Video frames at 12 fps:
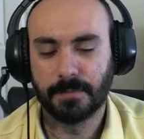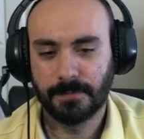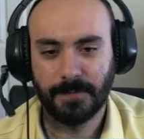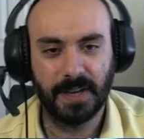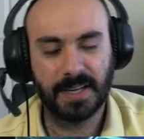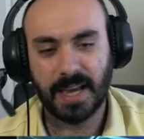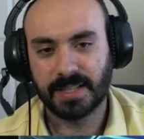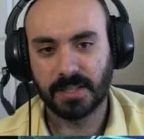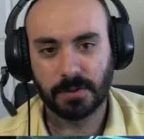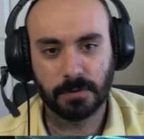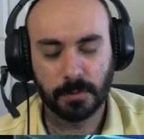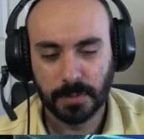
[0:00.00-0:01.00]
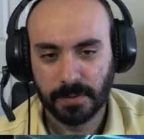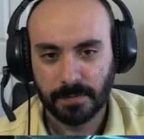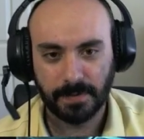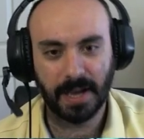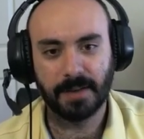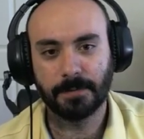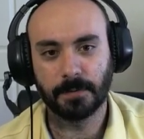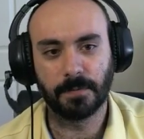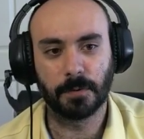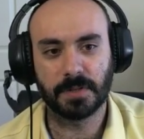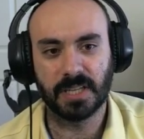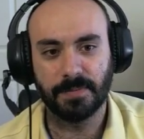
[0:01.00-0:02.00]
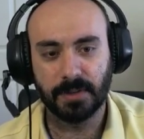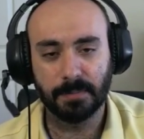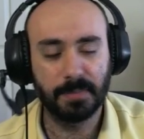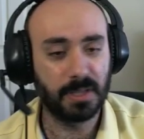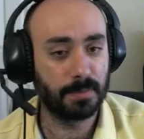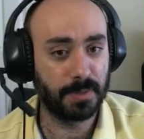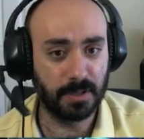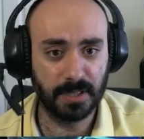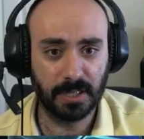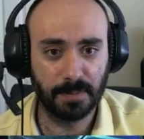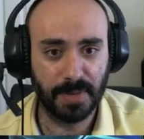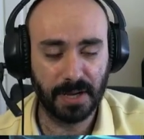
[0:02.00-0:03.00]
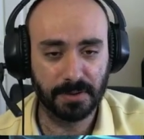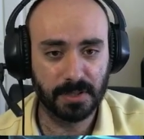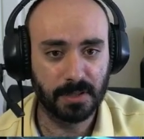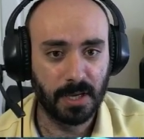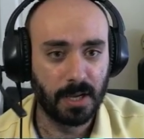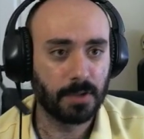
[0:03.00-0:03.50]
Fantastic troop. 5 for 4/7, the ability to bounce.